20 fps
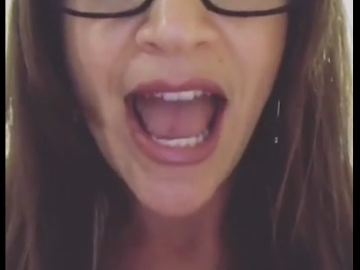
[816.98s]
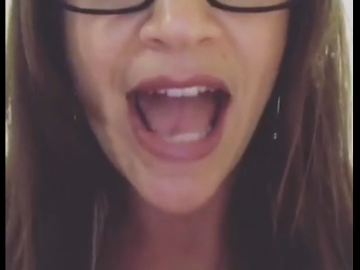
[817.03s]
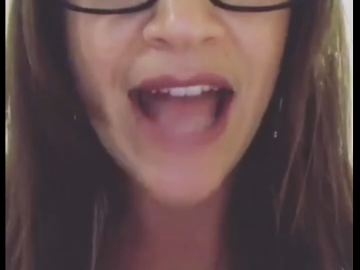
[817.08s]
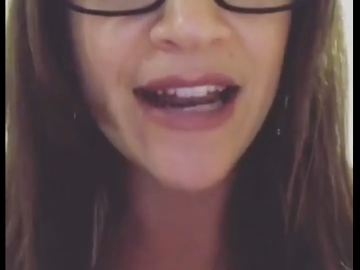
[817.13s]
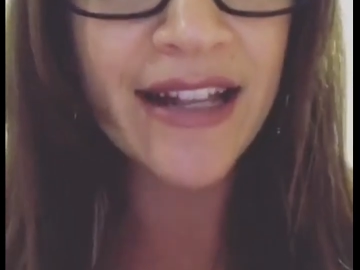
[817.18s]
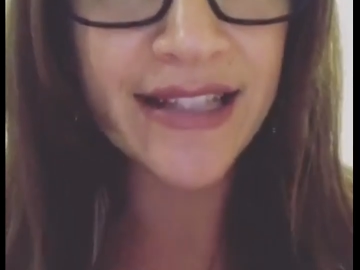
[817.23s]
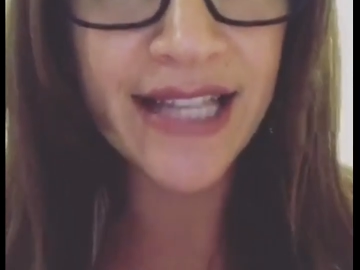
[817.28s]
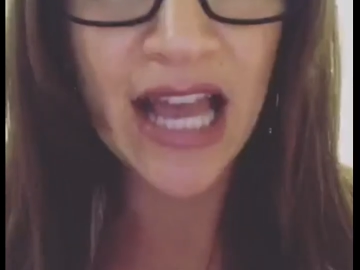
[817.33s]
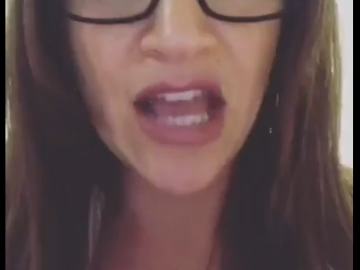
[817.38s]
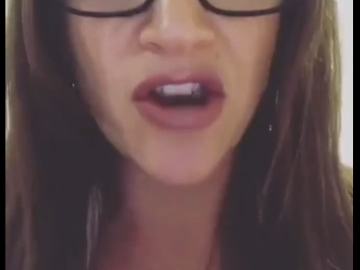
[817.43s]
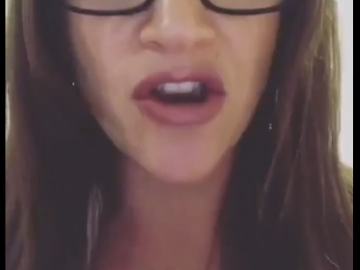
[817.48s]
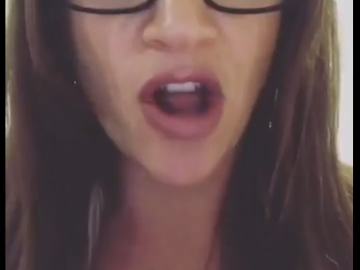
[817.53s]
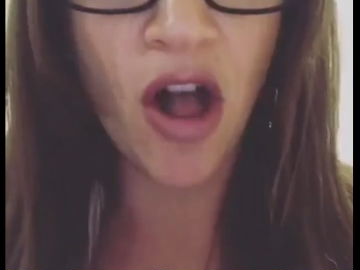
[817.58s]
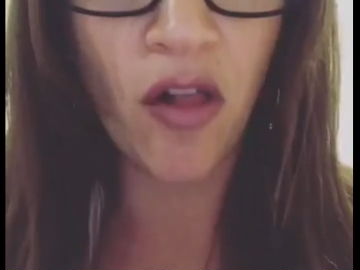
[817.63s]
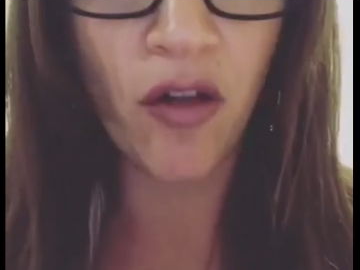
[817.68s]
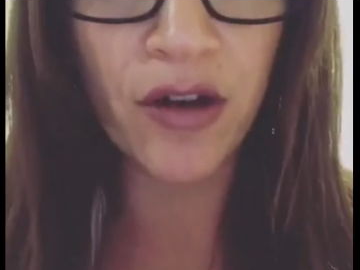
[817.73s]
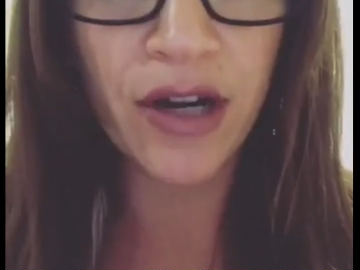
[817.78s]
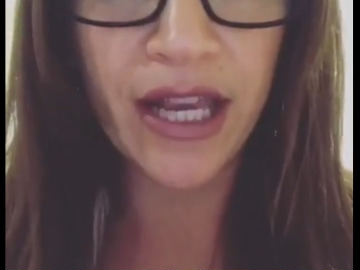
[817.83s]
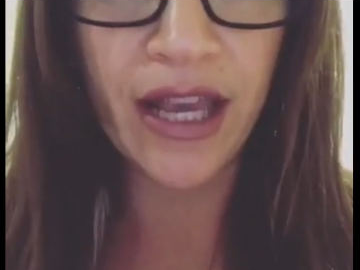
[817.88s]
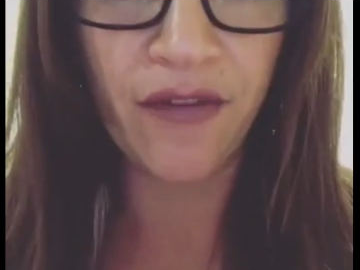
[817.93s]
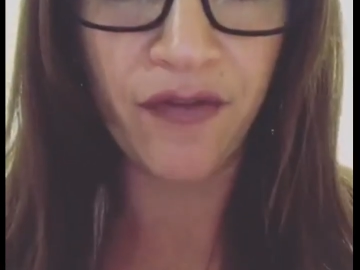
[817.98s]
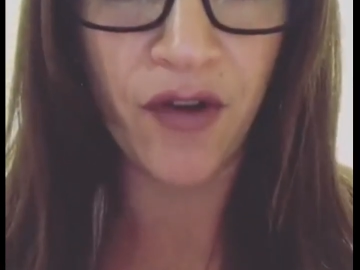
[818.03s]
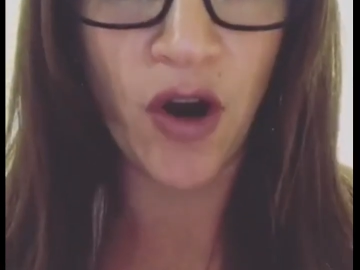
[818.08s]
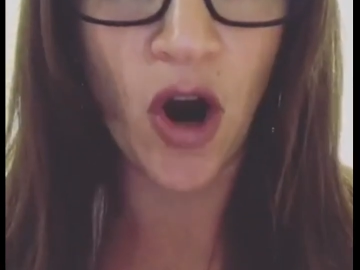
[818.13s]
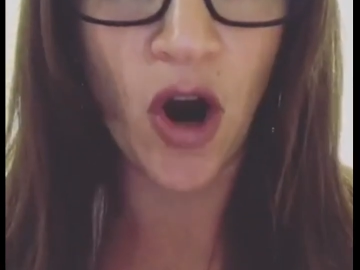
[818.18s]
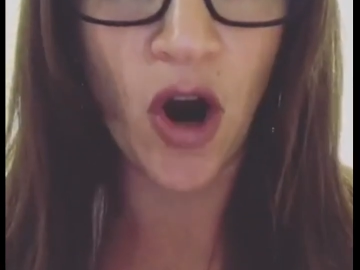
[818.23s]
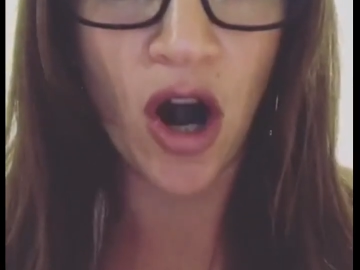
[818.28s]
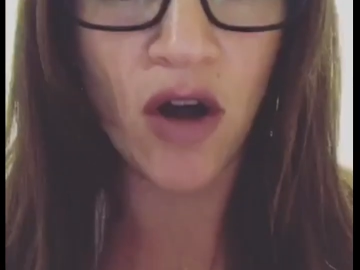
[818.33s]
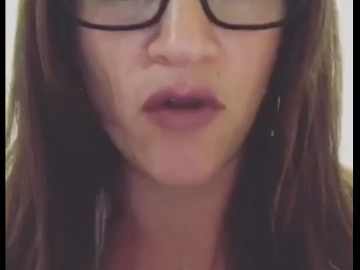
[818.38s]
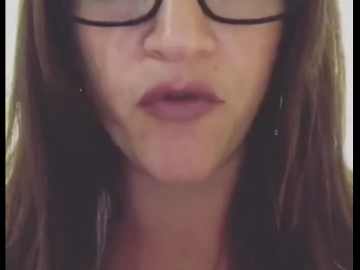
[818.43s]
and a $10 gift
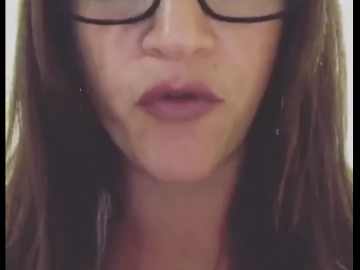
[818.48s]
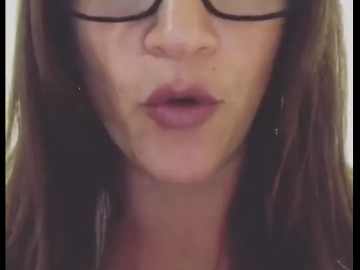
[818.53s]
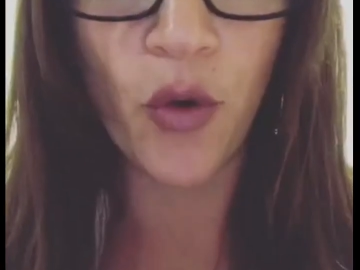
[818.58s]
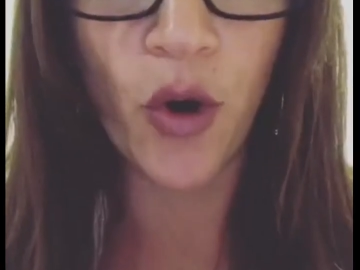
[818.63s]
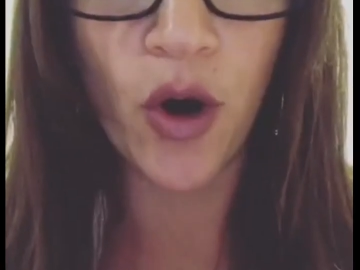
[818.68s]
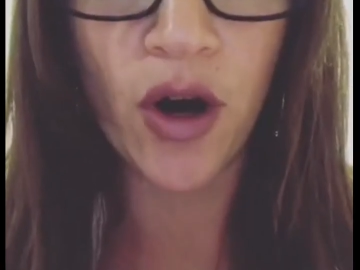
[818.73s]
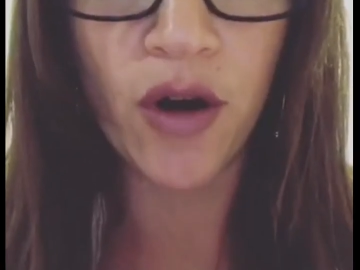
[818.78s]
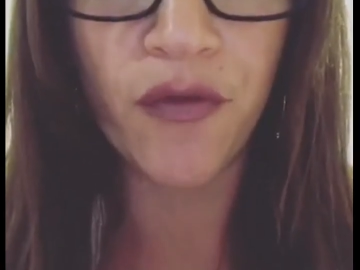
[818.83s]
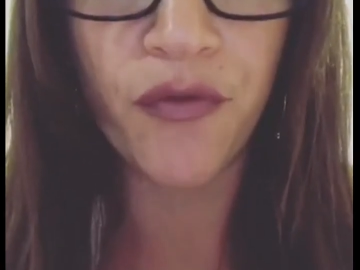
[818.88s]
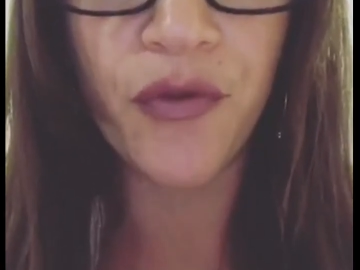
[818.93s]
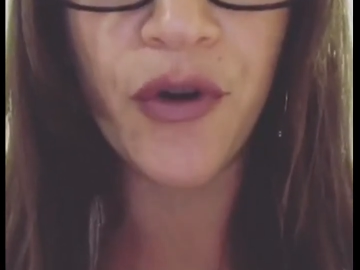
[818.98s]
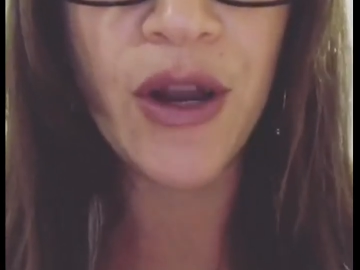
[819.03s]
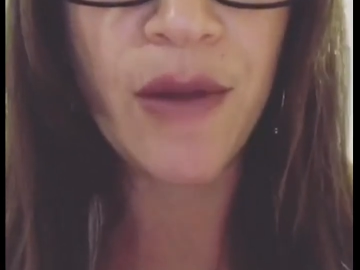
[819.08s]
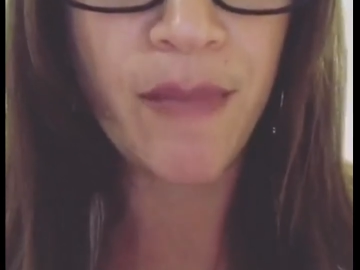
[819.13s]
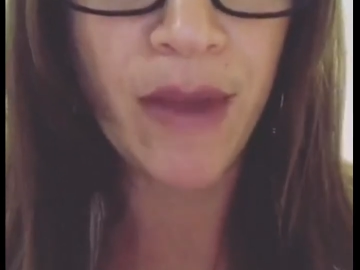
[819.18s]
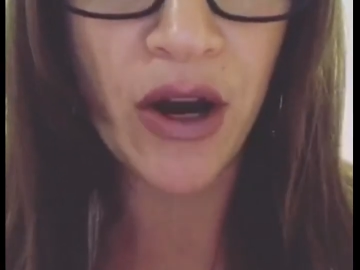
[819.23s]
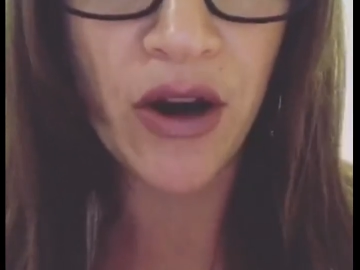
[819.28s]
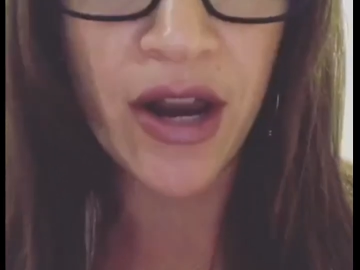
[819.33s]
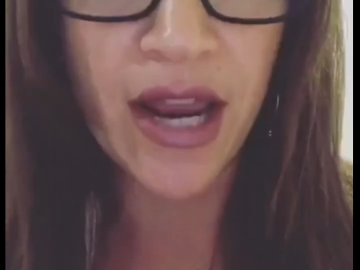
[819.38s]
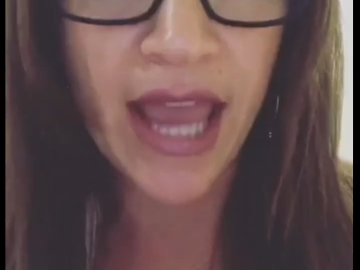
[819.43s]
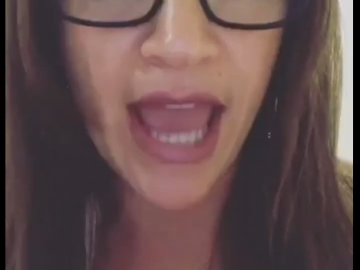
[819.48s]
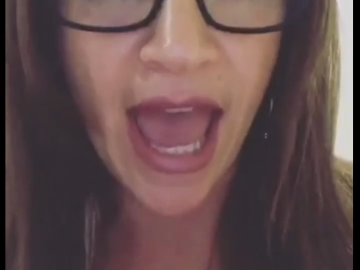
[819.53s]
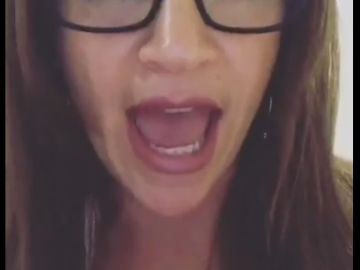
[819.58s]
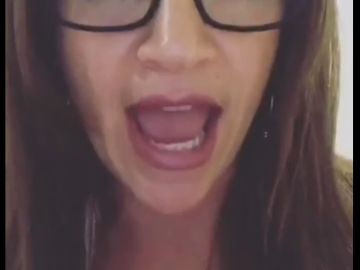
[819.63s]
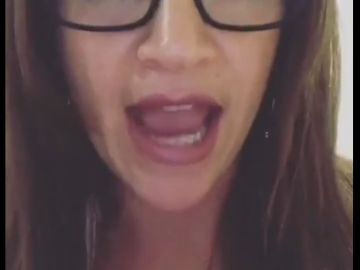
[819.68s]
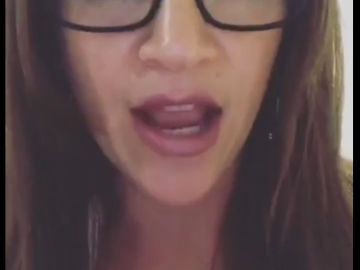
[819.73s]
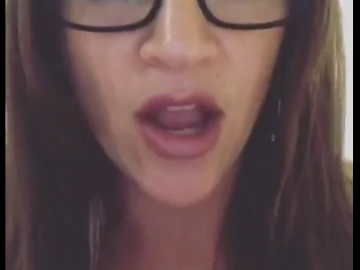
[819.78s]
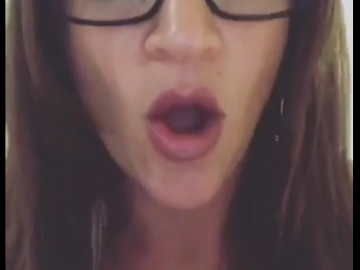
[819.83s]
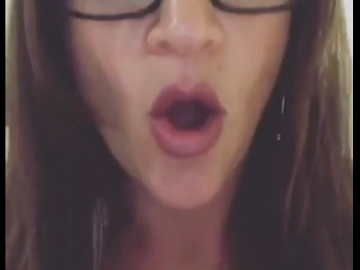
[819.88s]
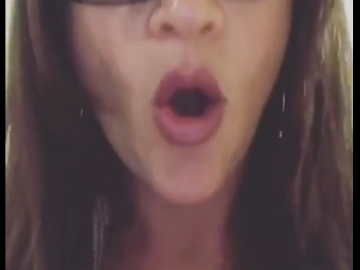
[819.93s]
card for free Mary
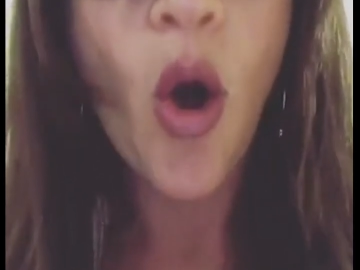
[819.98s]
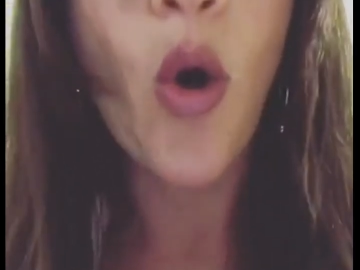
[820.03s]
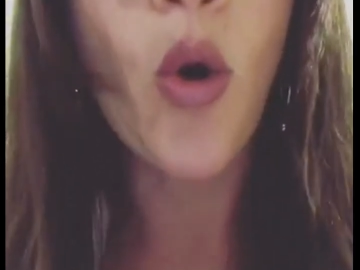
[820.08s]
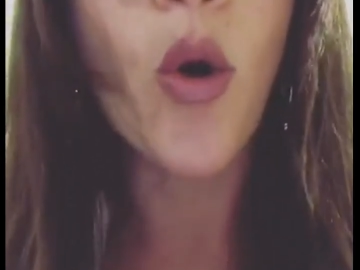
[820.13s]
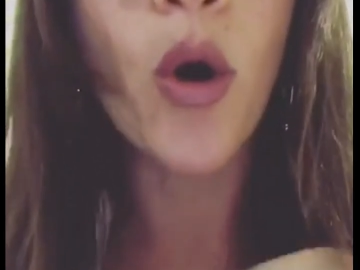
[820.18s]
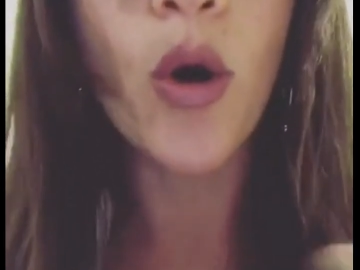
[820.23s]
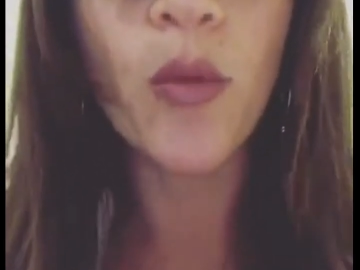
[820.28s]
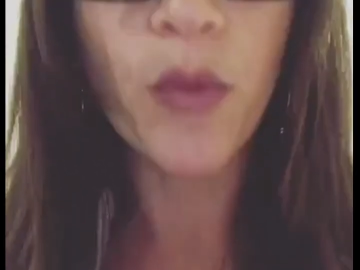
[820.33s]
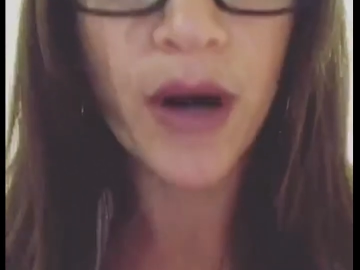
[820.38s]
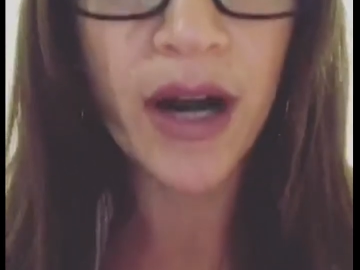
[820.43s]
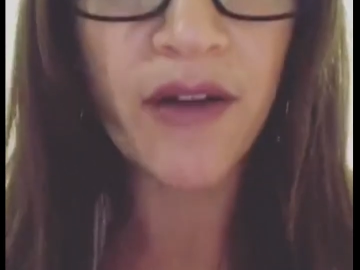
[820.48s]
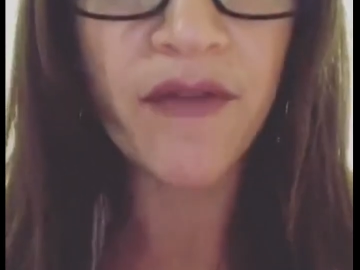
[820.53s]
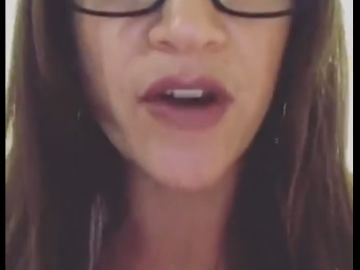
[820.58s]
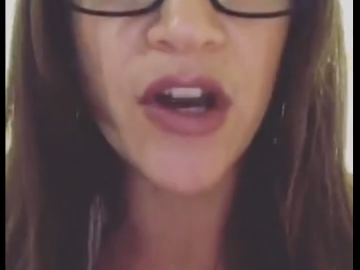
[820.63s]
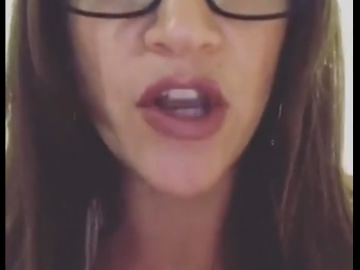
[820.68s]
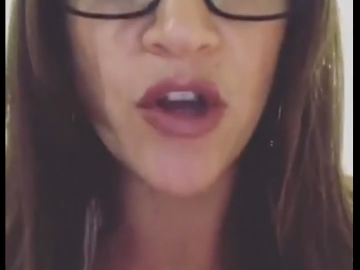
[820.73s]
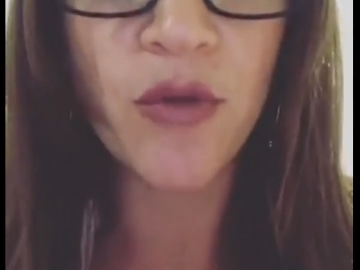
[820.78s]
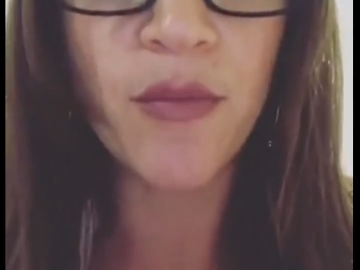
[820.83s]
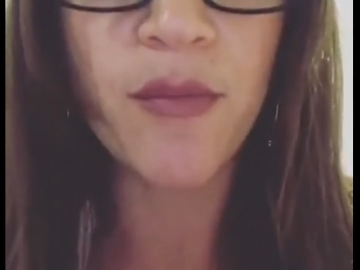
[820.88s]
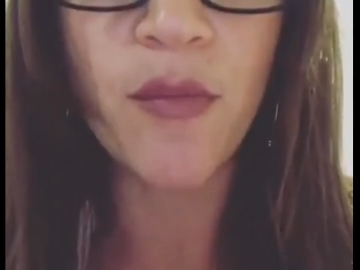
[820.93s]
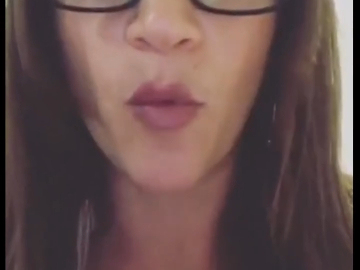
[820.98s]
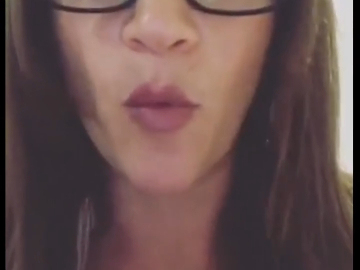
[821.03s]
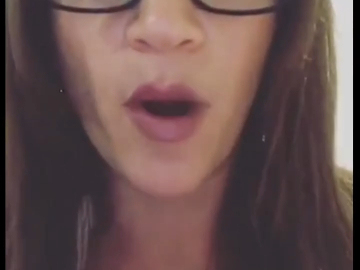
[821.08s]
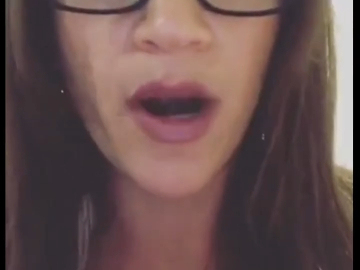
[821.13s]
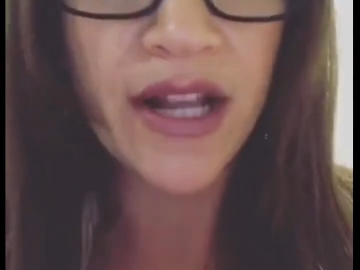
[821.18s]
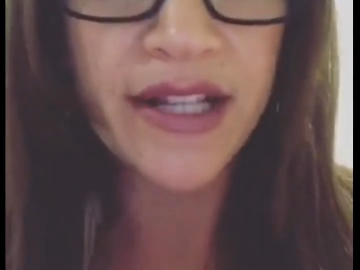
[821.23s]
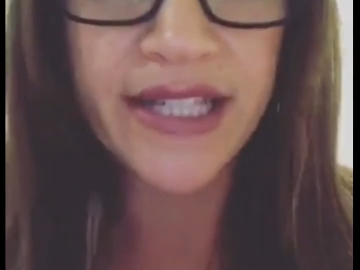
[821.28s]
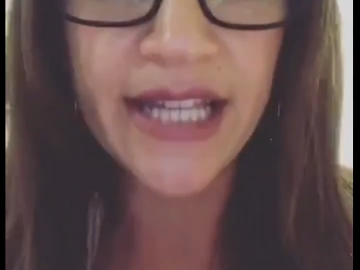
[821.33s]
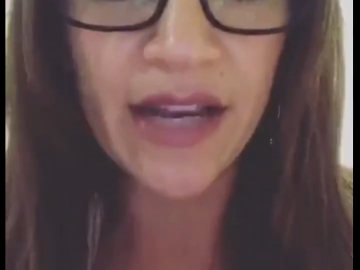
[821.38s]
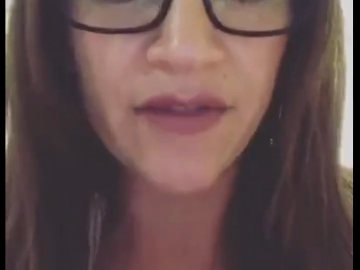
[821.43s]
Kay, or whatever you want
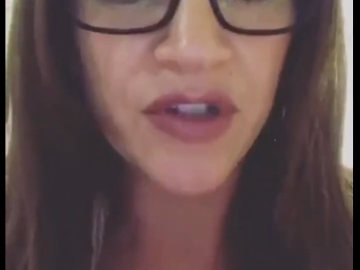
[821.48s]
to say.